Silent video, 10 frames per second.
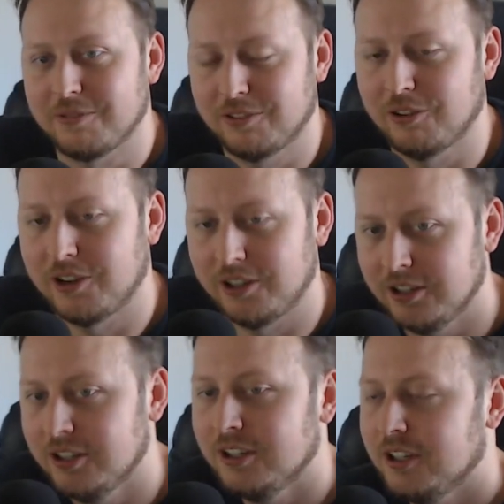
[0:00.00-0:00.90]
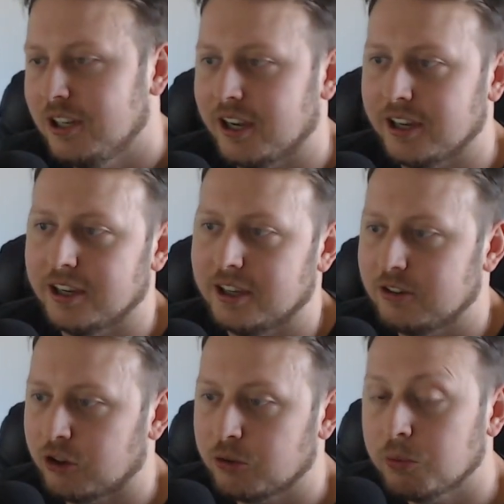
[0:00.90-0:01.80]
So I, I uh,
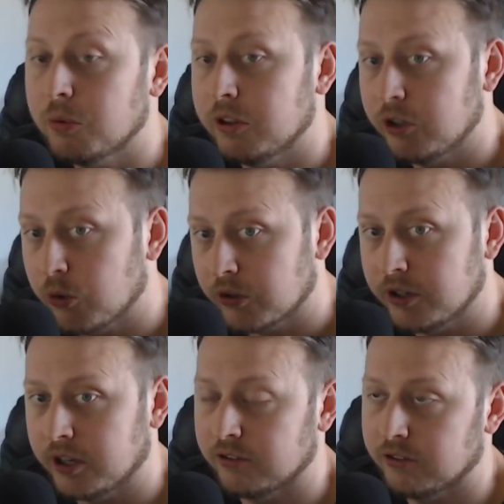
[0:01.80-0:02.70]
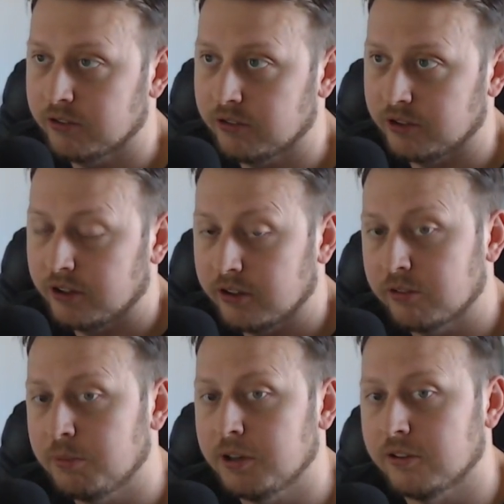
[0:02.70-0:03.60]
talked with one of the organizers and, and
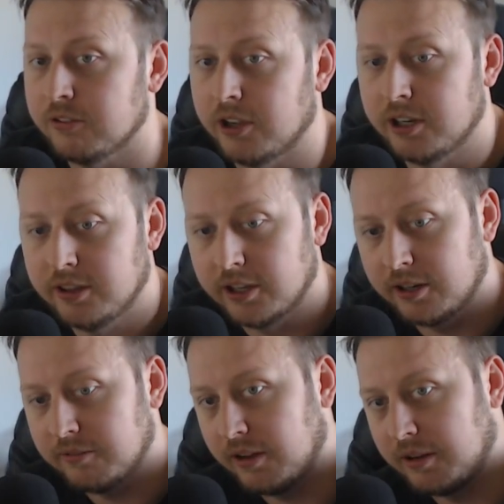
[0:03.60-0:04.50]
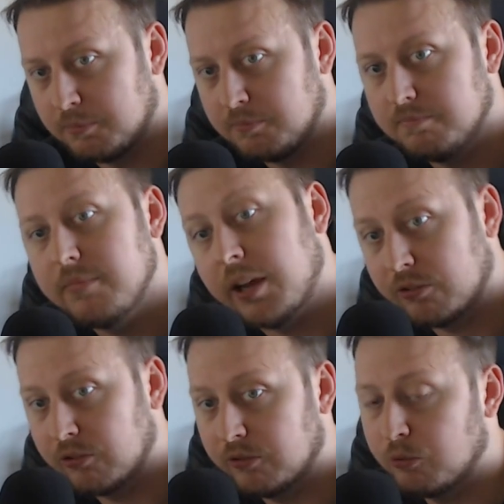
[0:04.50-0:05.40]
speakers at it that I, I'm have
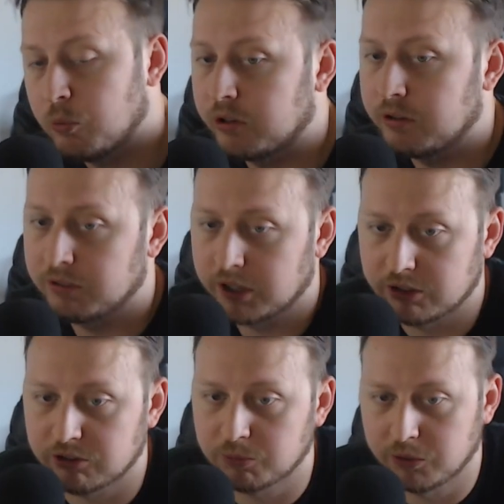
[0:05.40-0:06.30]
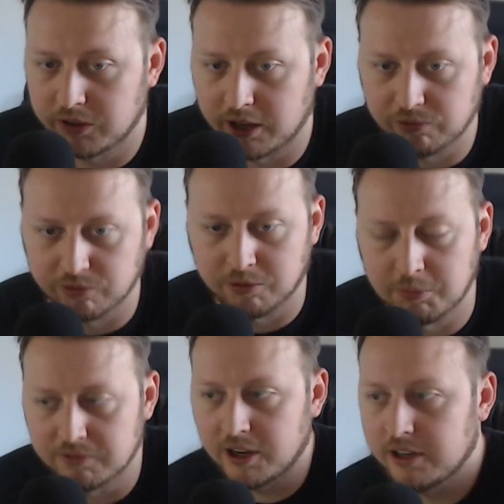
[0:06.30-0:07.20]
sort of a working relationship with, asked for some
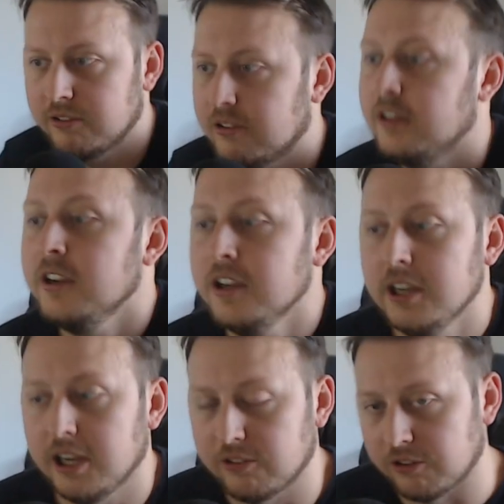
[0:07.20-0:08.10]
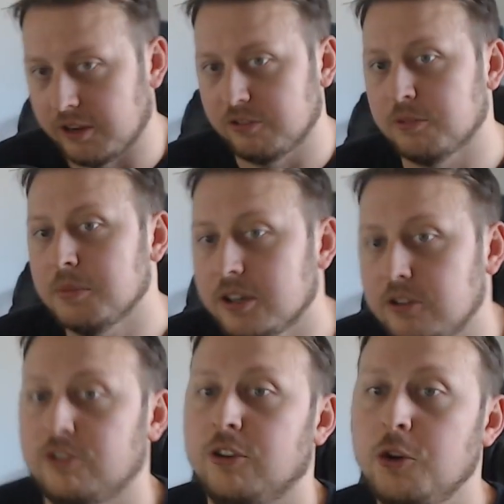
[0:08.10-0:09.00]
advice, and so I've submitted
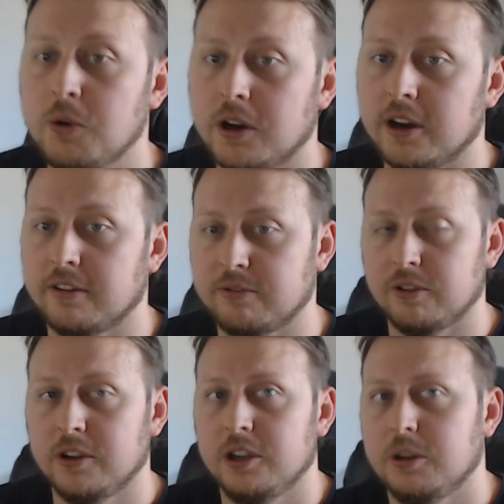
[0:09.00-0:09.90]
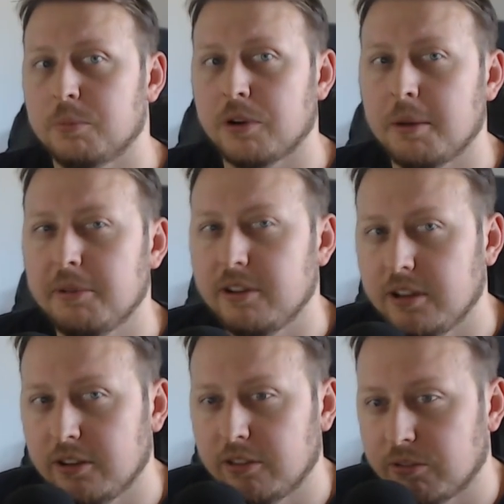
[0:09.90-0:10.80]
two of probably
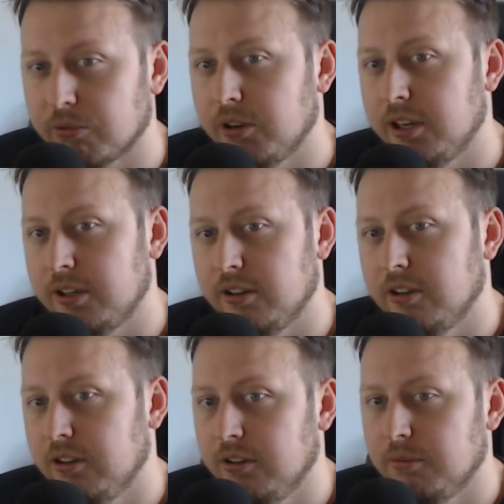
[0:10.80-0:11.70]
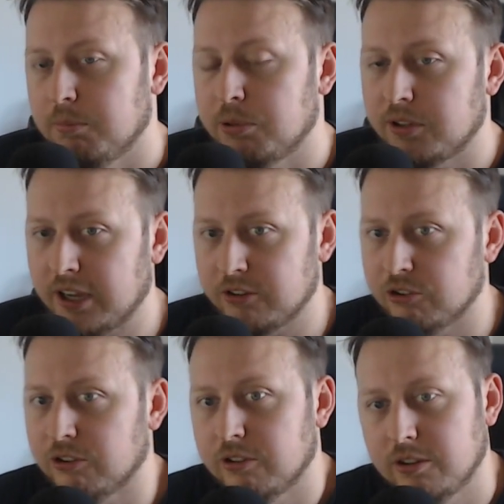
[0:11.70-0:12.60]
three
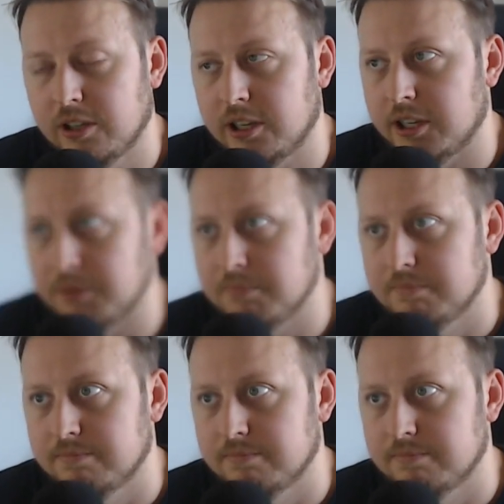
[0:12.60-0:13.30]
potential um,